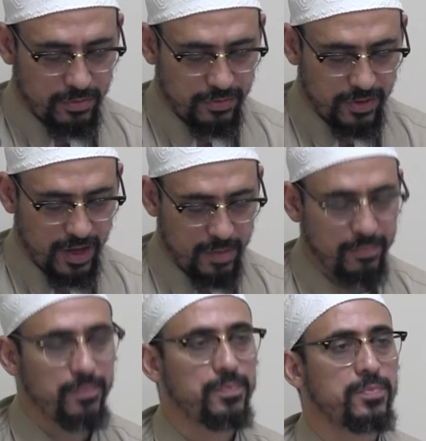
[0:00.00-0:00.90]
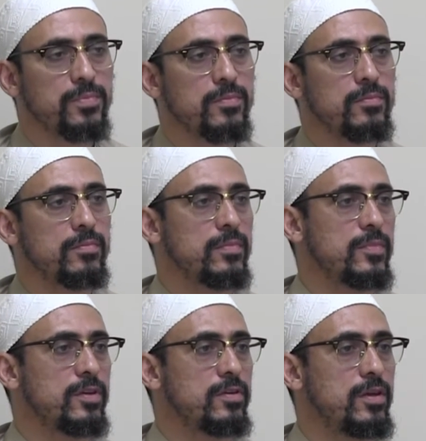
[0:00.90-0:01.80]
siyam.
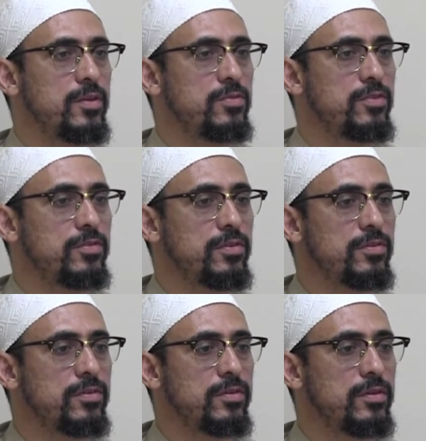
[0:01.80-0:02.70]
In those verses.